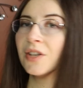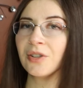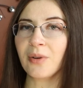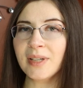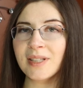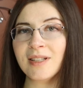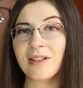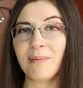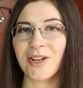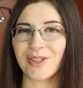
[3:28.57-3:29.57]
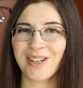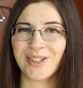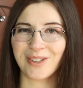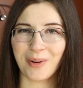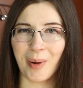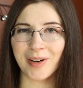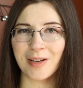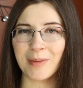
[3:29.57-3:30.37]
You're going to need to measure it in your aquarium